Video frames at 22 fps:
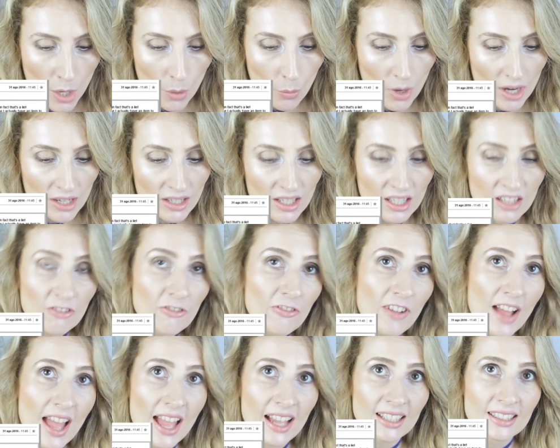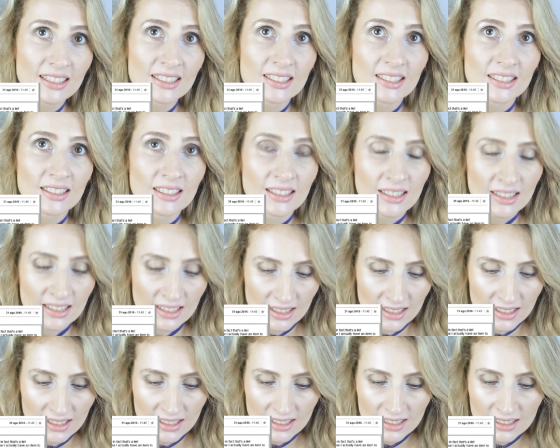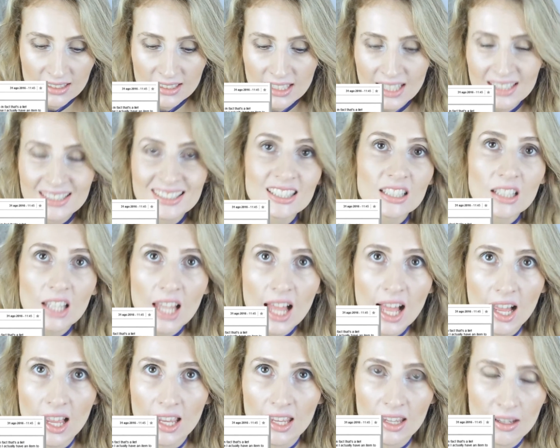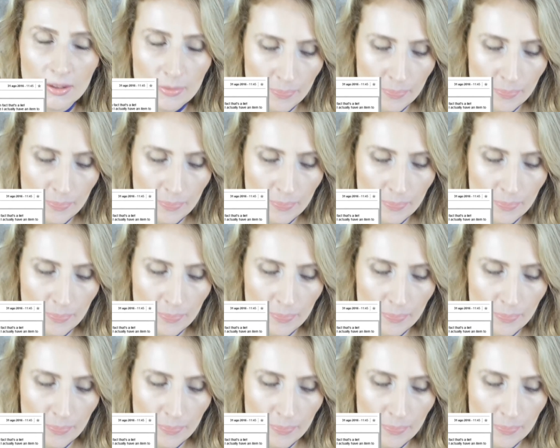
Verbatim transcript: when in fact that's a lie.